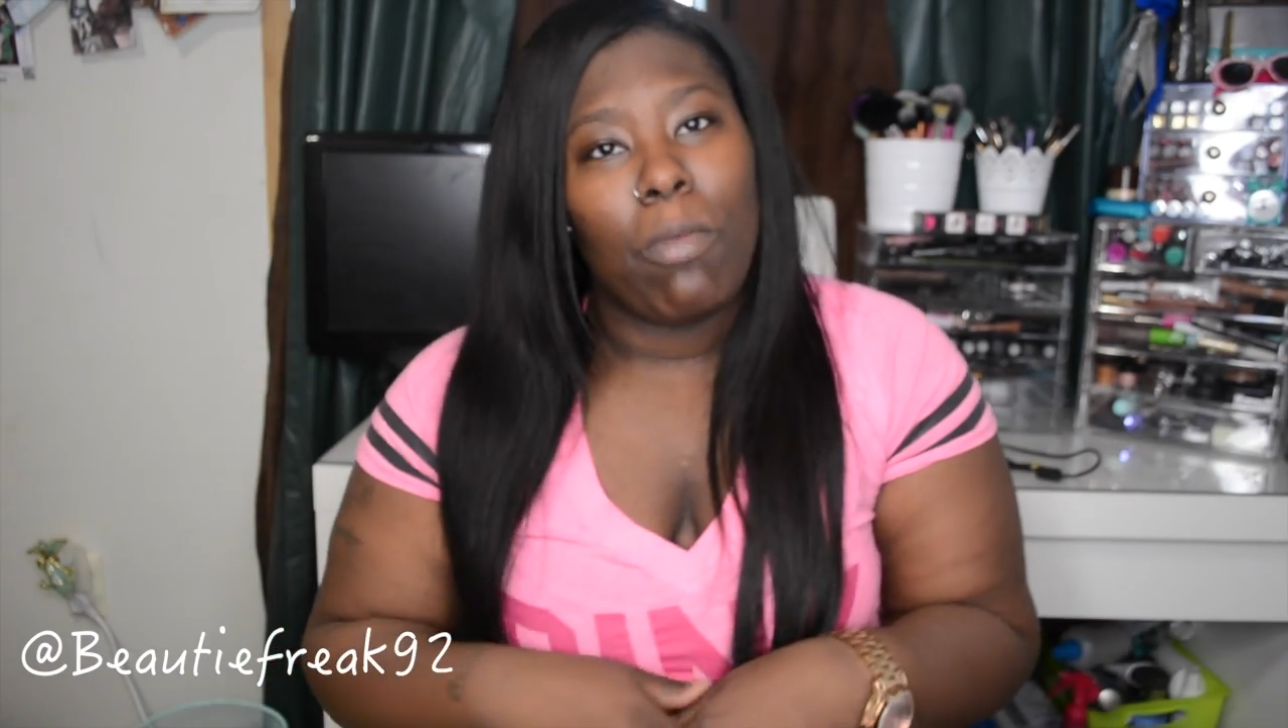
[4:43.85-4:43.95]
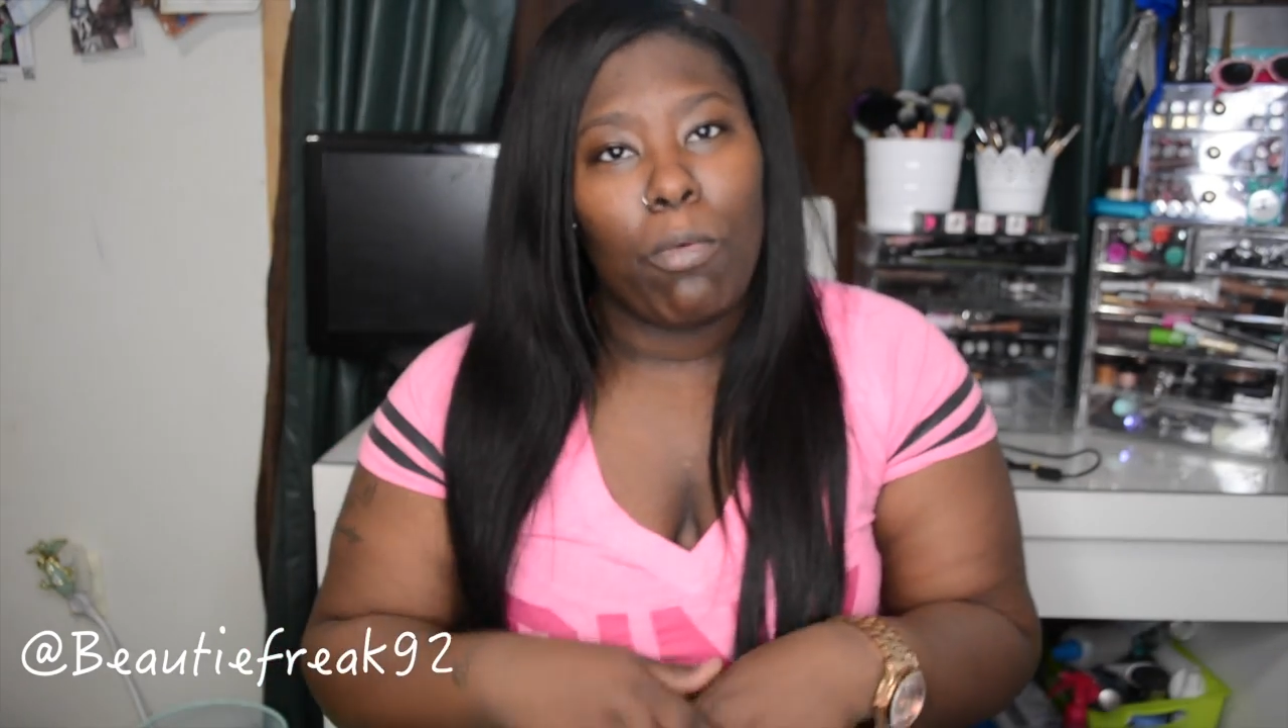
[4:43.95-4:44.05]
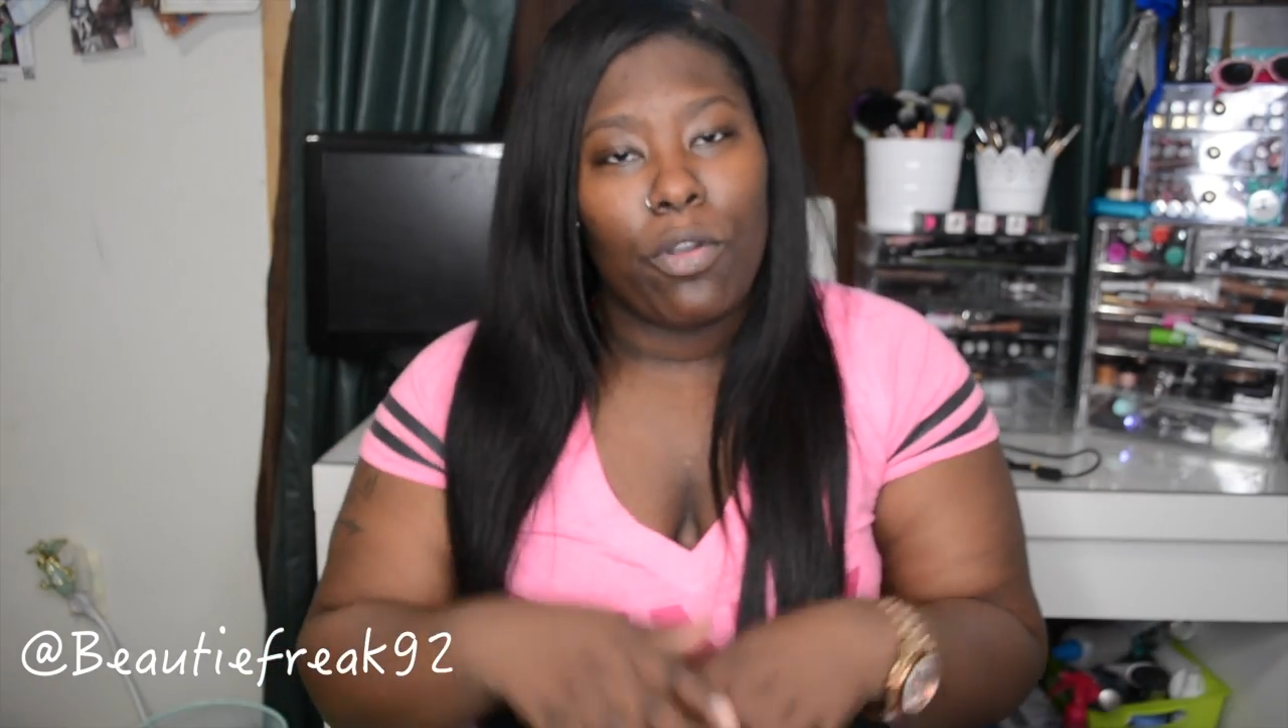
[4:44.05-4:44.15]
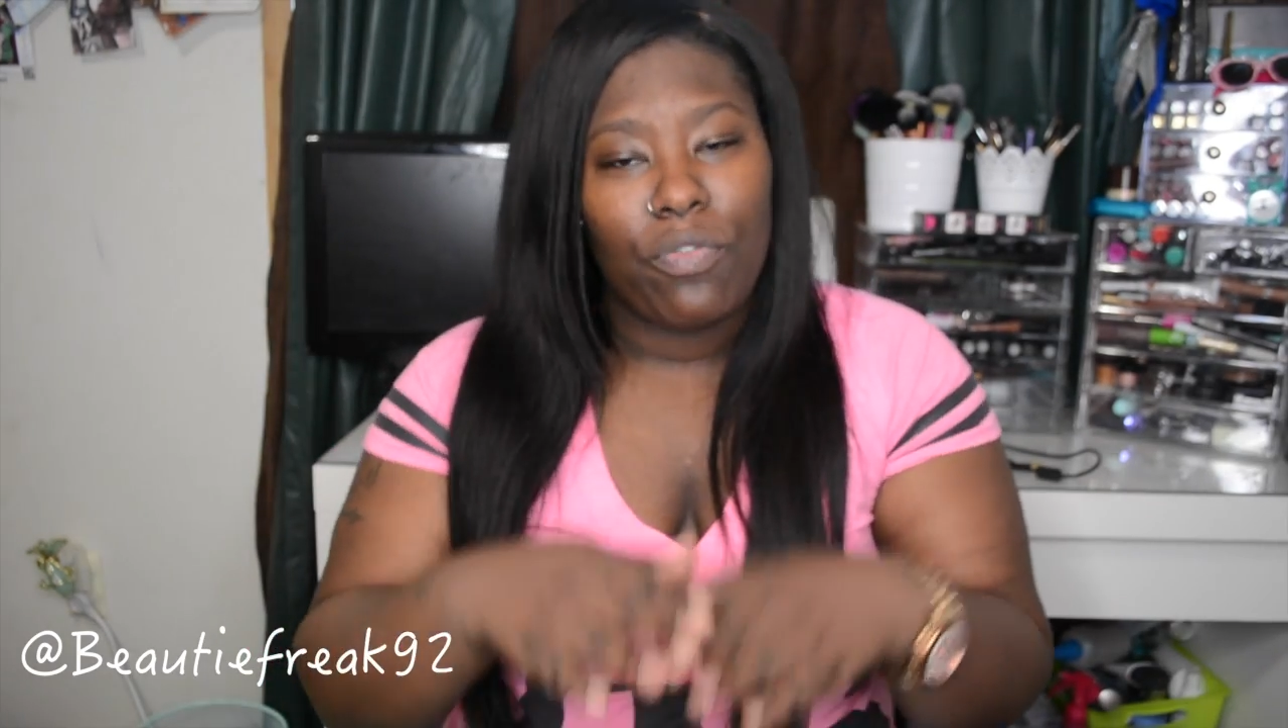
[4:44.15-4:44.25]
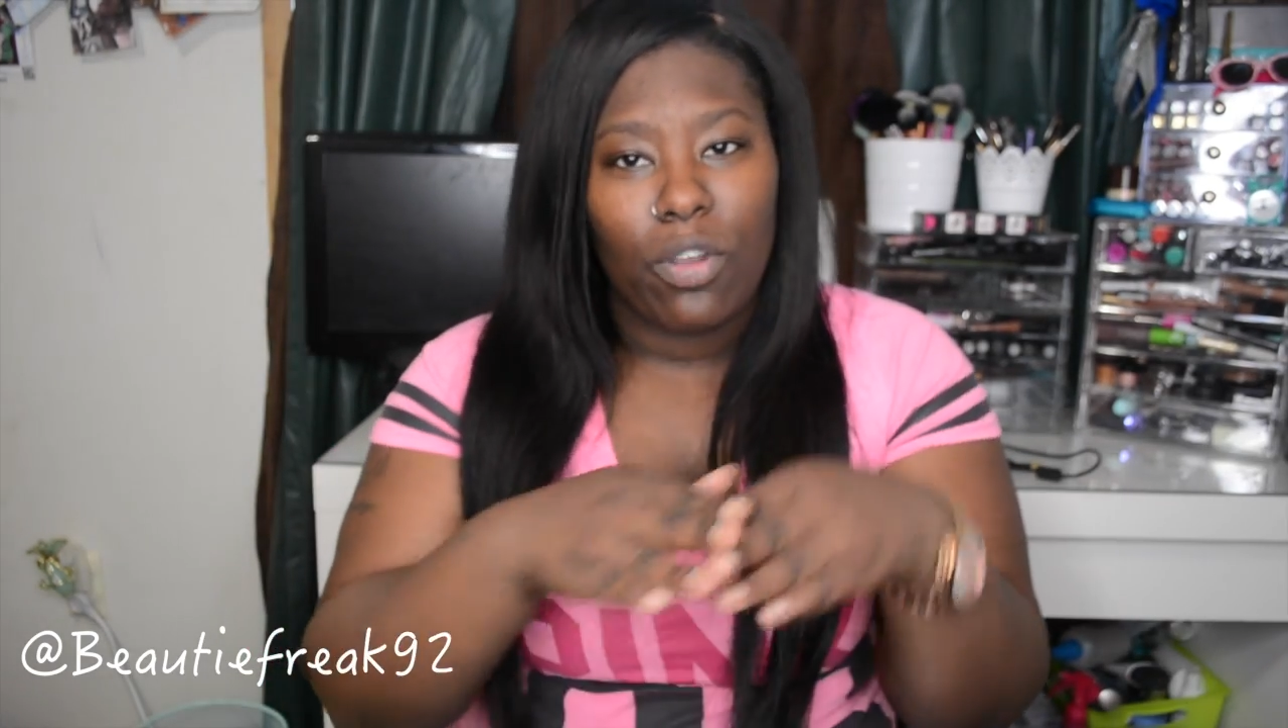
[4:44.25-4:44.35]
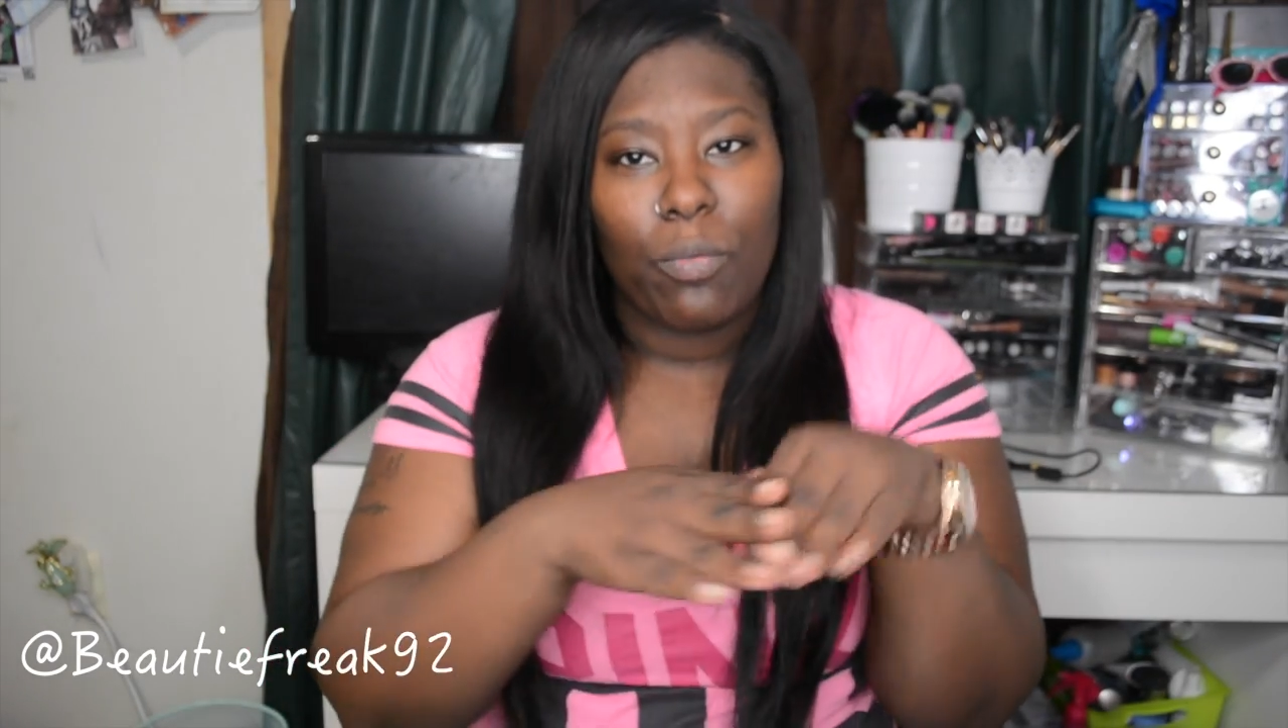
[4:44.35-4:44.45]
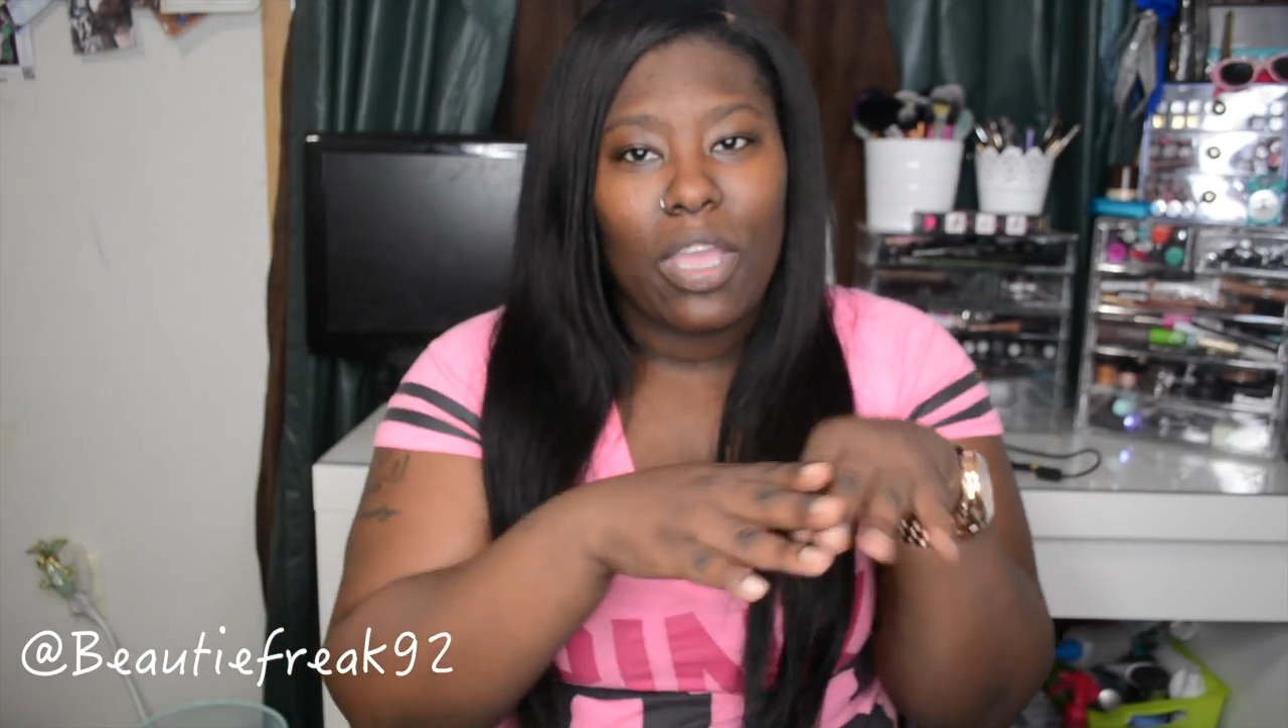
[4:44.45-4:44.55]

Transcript: my boyfriend,